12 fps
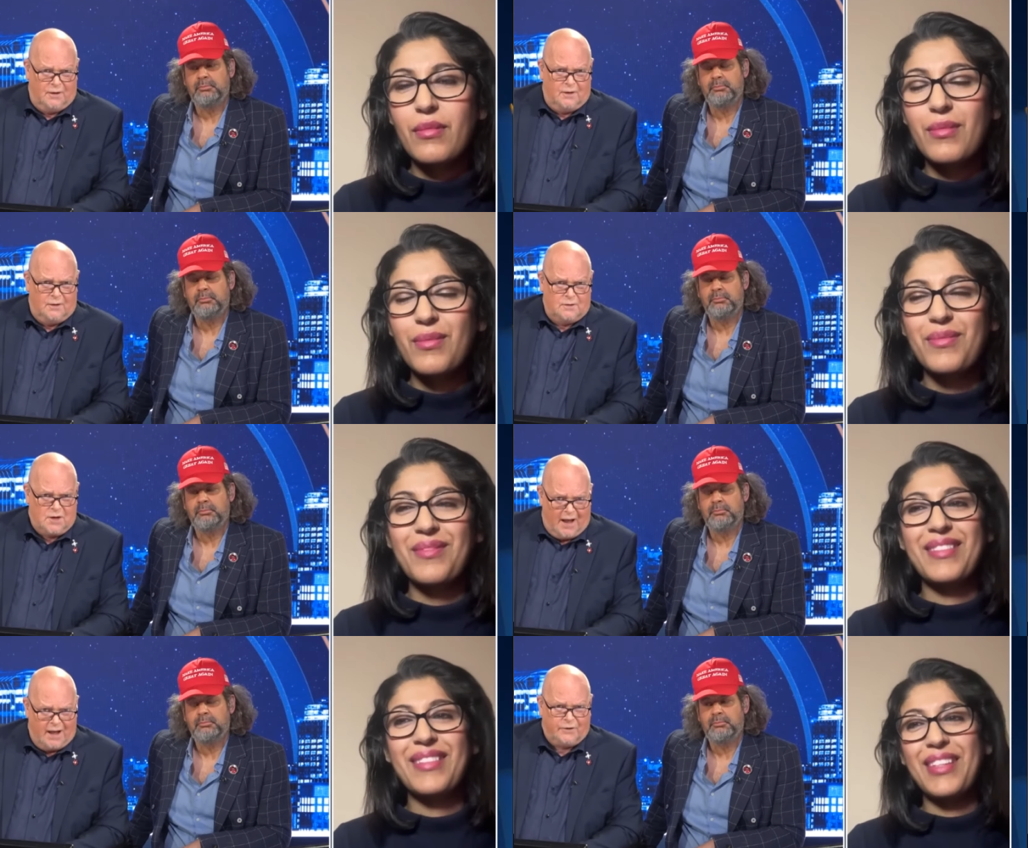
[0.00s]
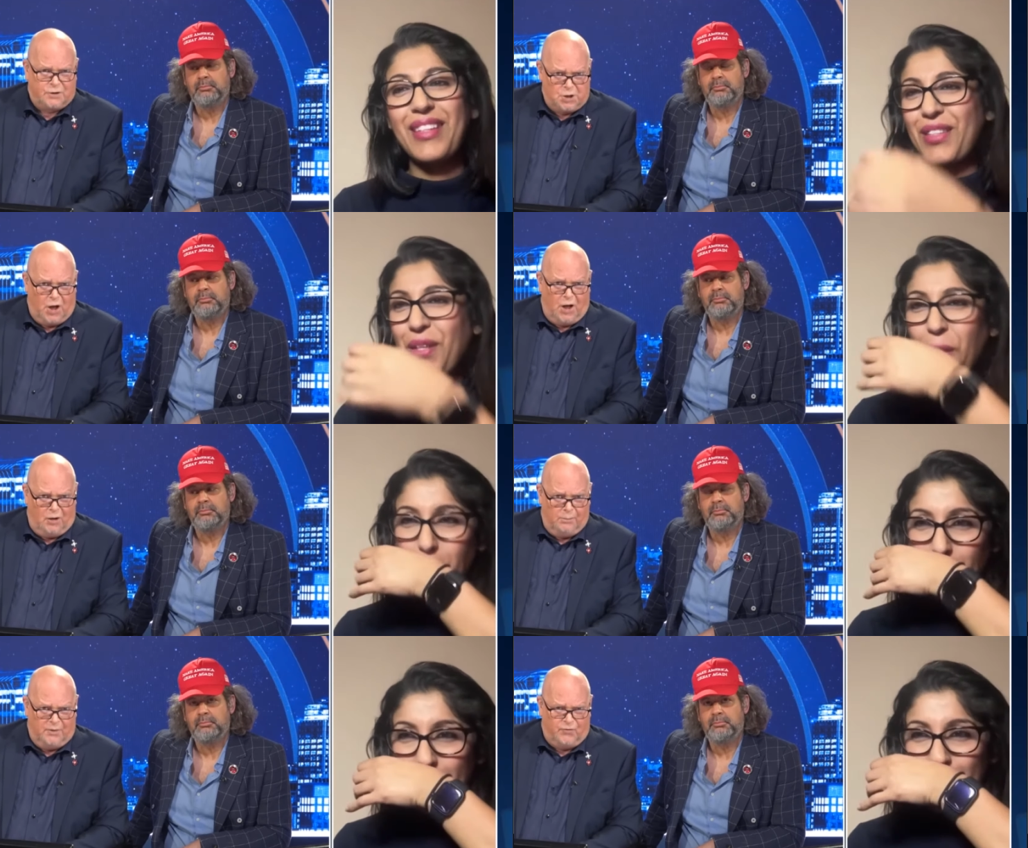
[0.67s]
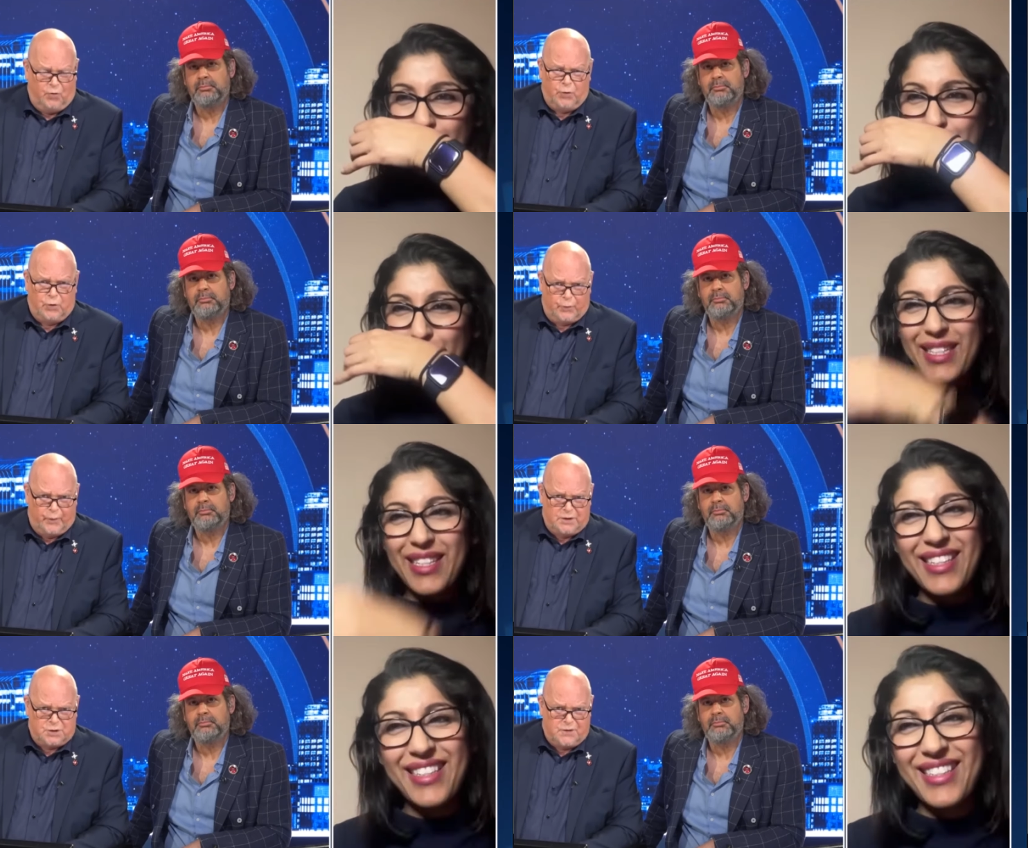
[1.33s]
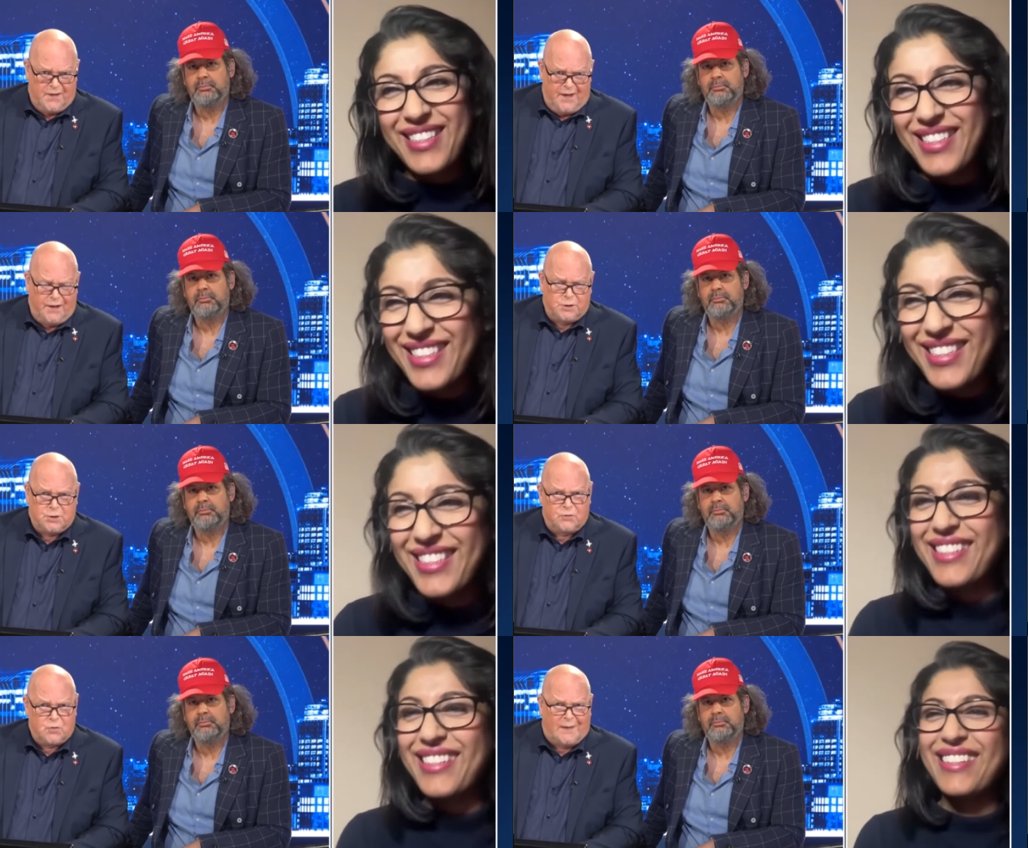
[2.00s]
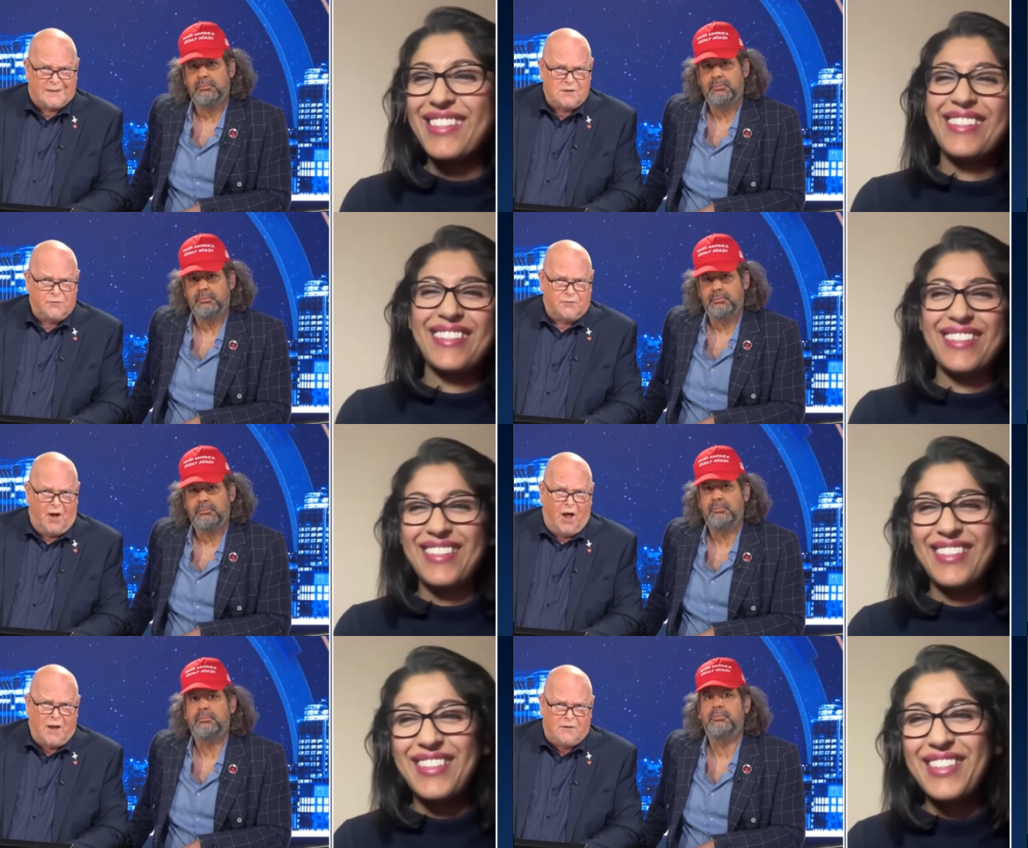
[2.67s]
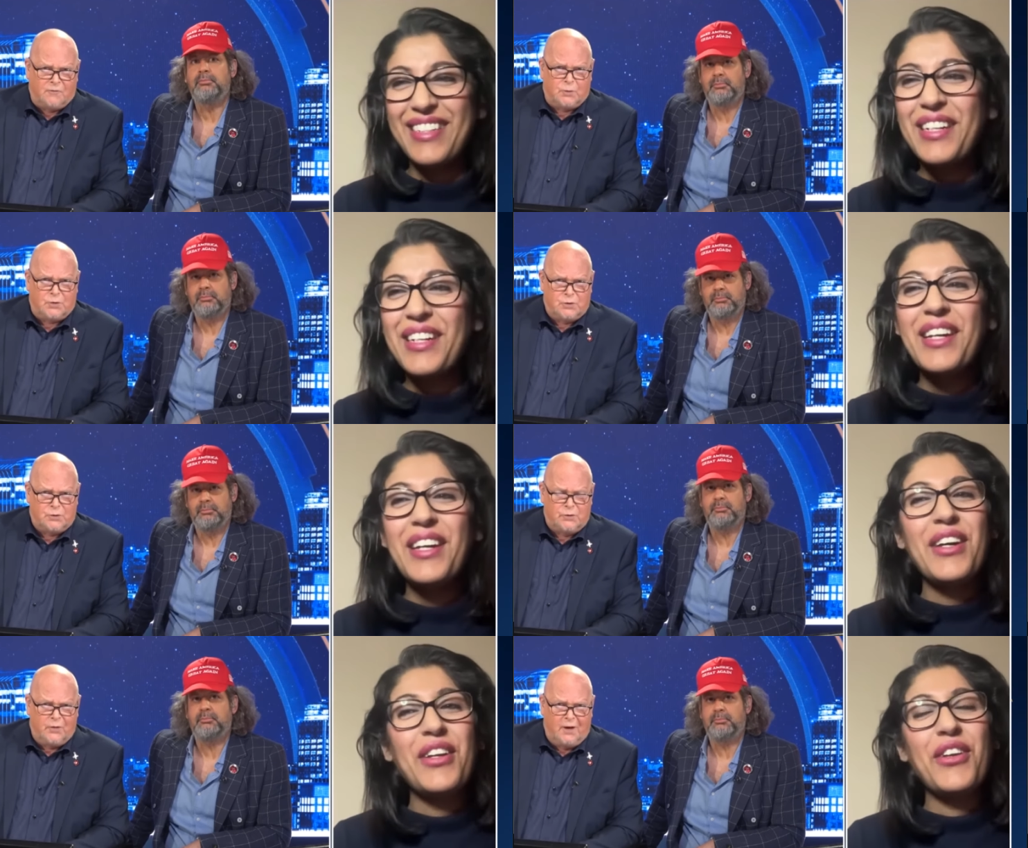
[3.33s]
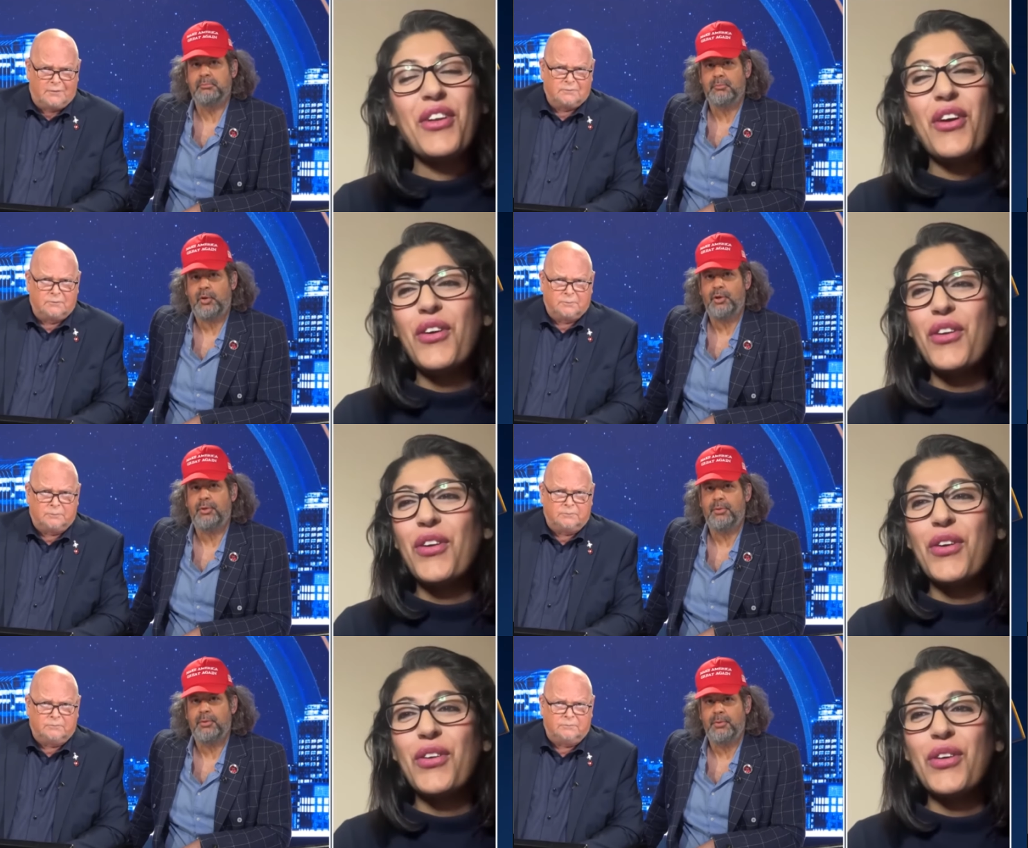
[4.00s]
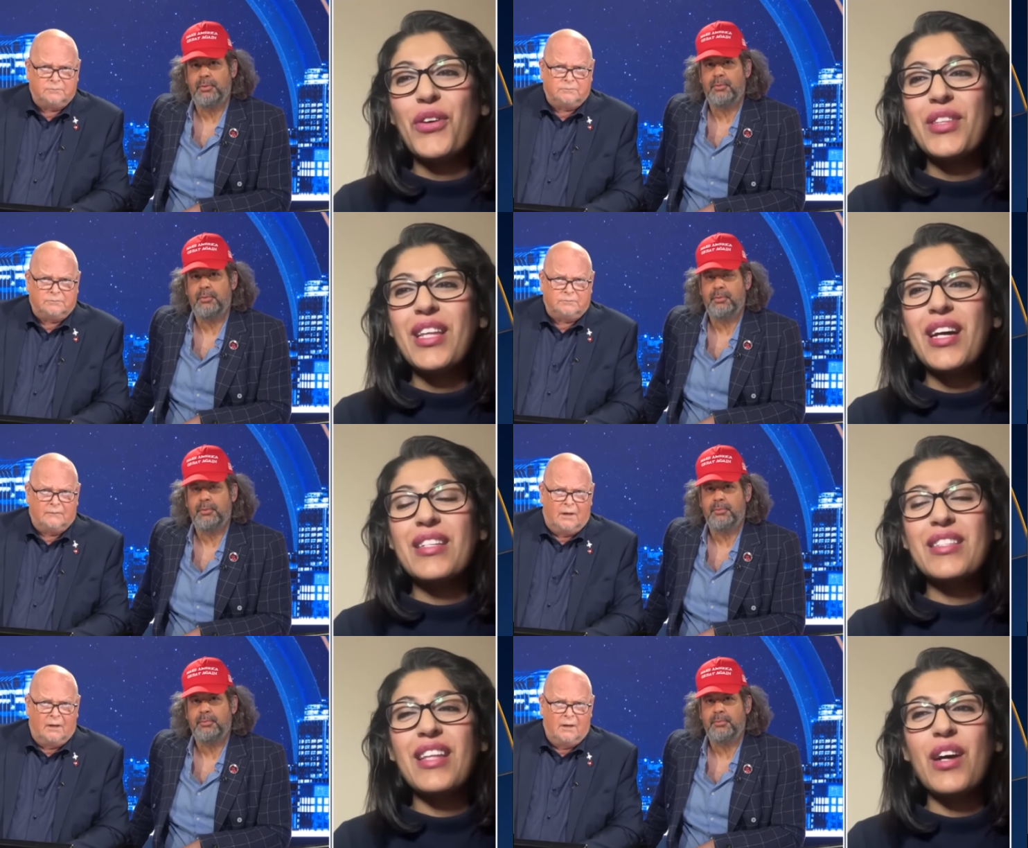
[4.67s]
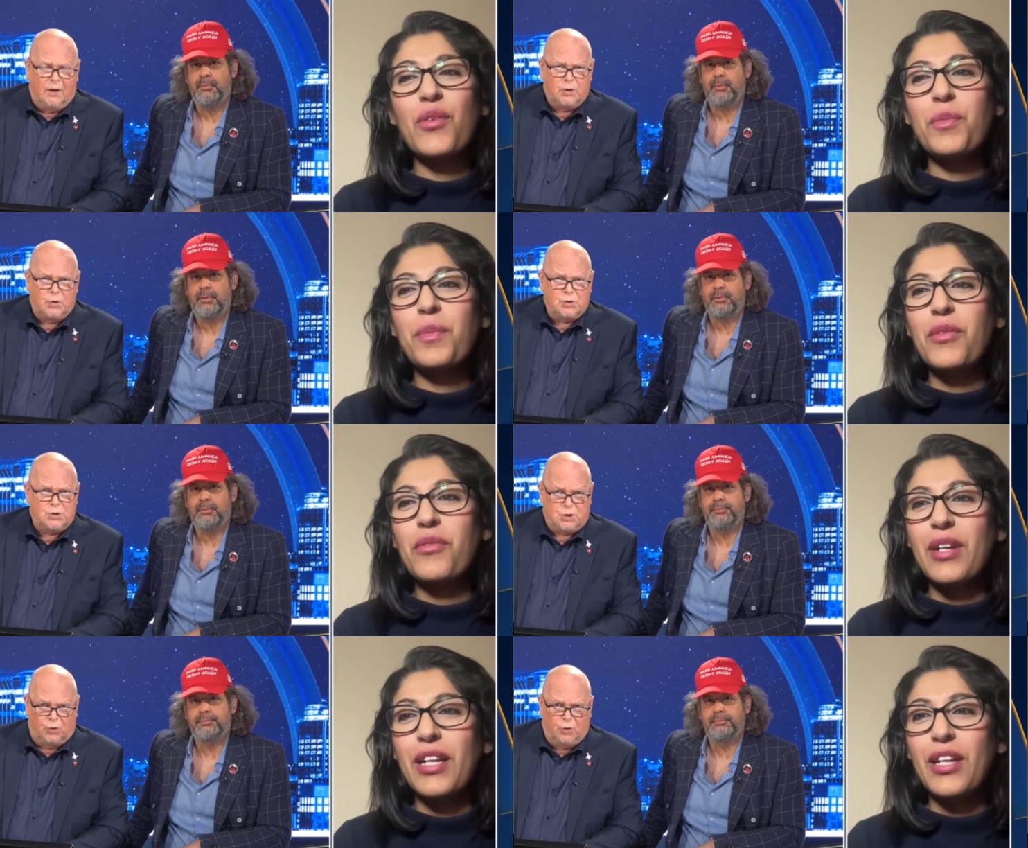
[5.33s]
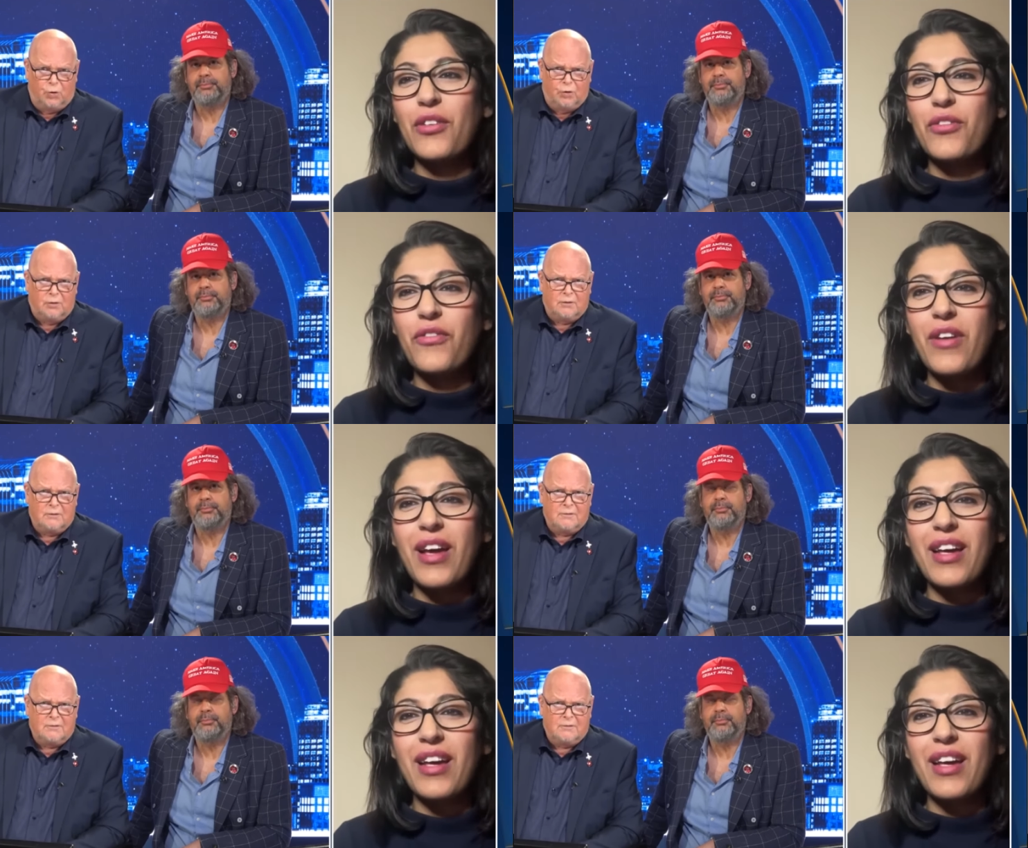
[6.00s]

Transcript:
Speaker 1: to have a child before you reach the age of 25 would you do that
Speaker 2: no no no that that Are would be sure? unfair.